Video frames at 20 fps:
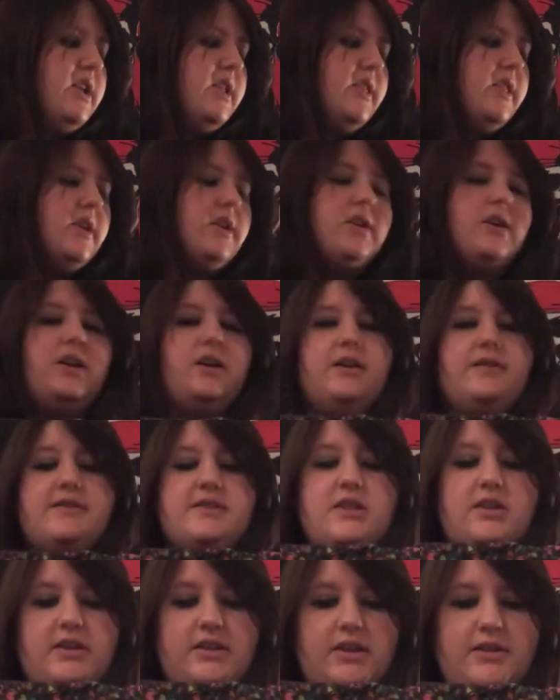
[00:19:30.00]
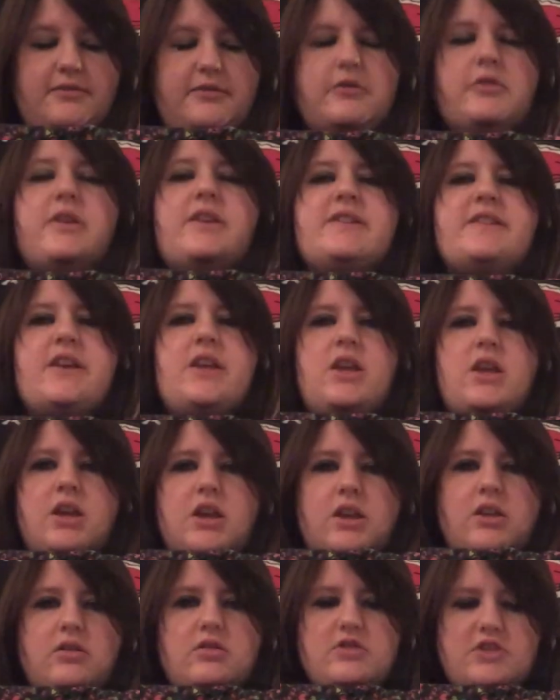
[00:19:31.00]
that I've signed up for is a
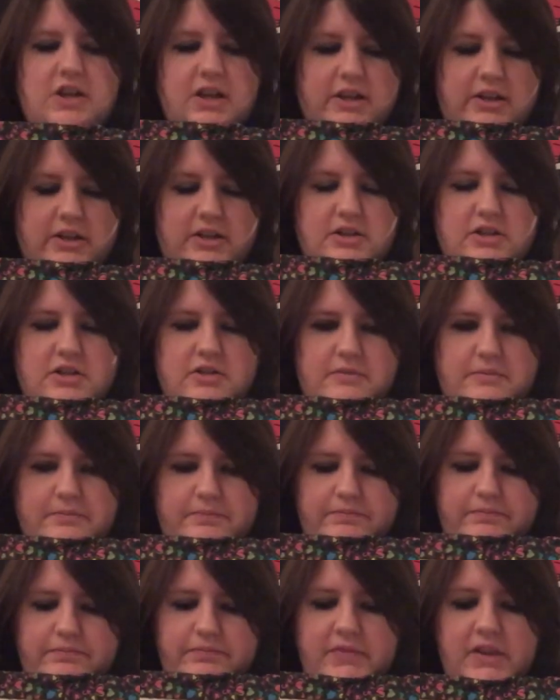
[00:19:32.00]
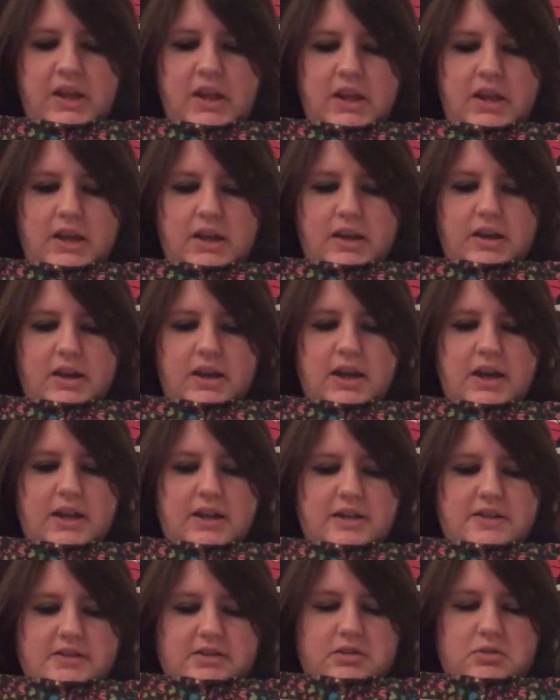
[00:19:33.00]
year-long challenge, and
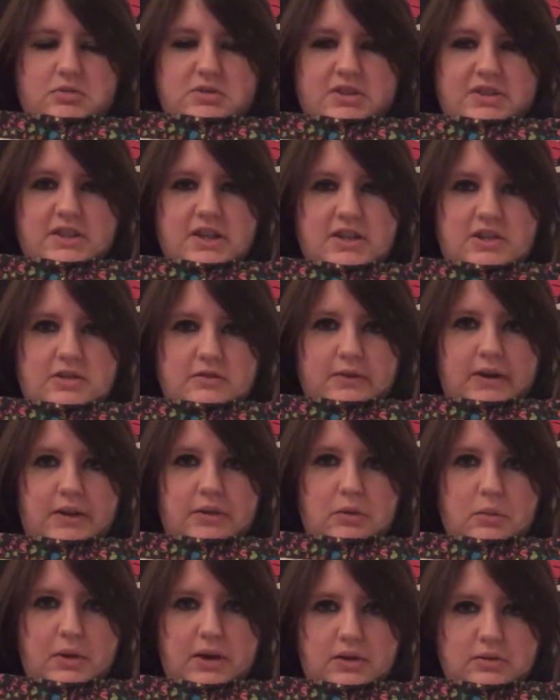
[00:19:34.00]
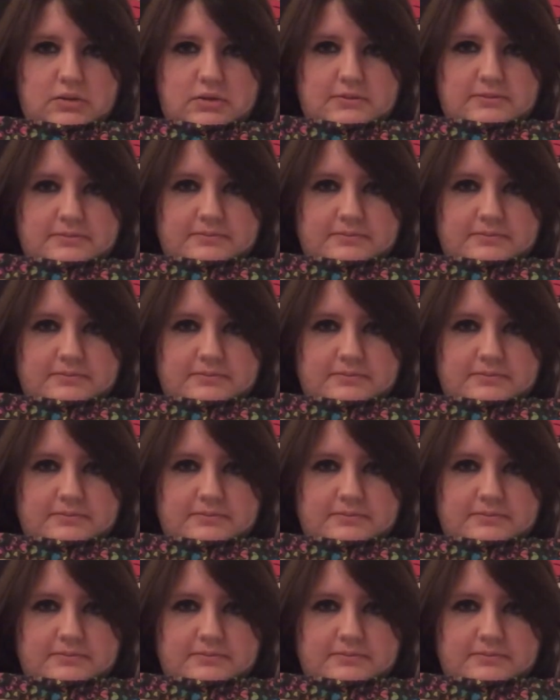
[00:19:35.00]
it's called Stitch Around the World.